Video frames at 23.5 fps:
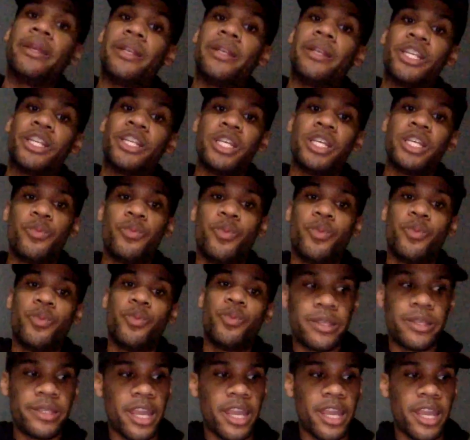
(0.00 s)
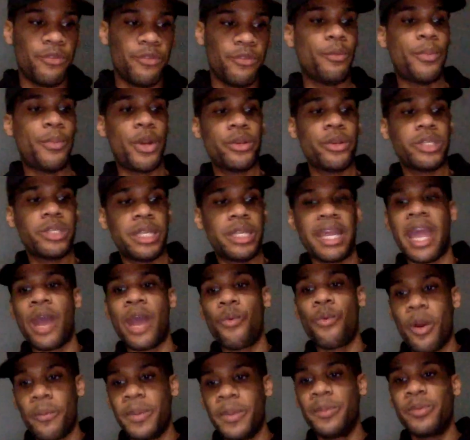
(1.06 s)
That's just what I stand for personally. I
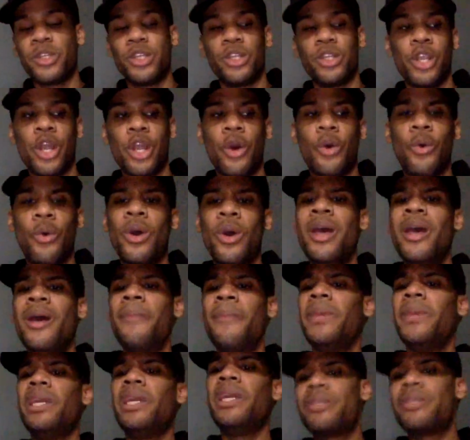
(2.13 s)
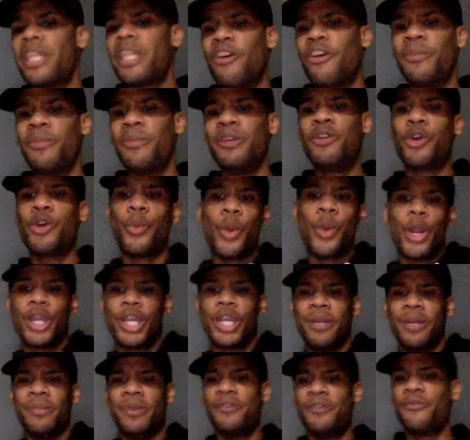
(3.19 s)
want people to know, be yourself, be
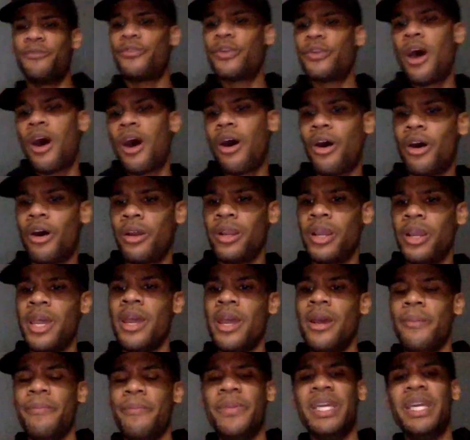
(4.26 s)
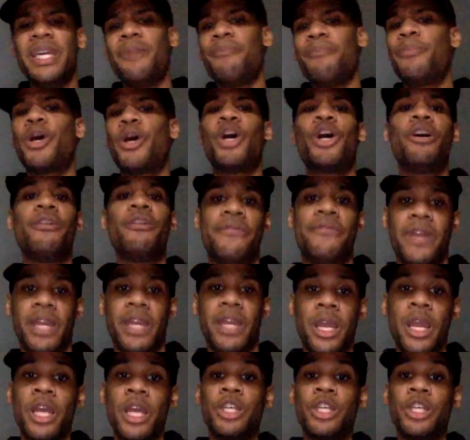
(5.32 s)
quirky, be flawed, be imperfect.